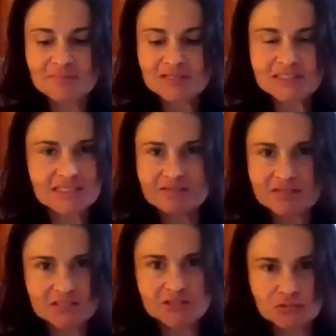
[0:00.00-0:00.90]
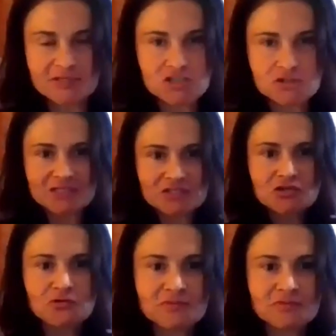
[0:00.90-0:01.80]
even to reach me.
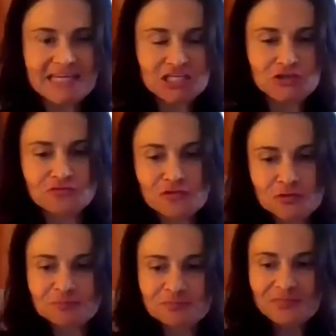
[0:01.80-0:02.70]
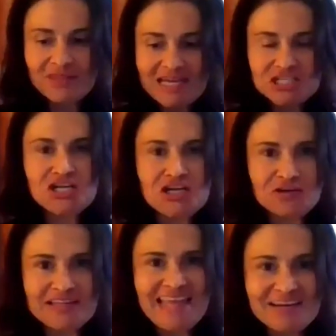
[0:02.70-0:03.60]
So thank you for
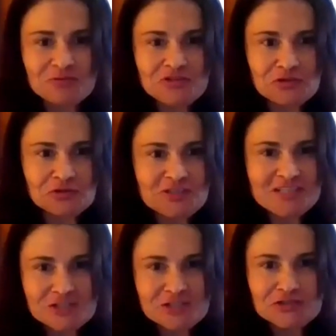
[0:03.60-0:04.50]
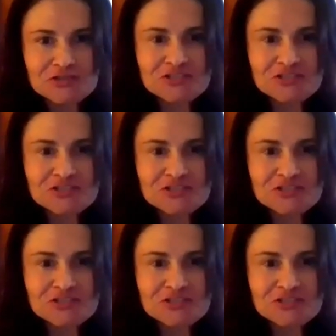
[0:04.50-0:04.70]
sharing that with your listeners.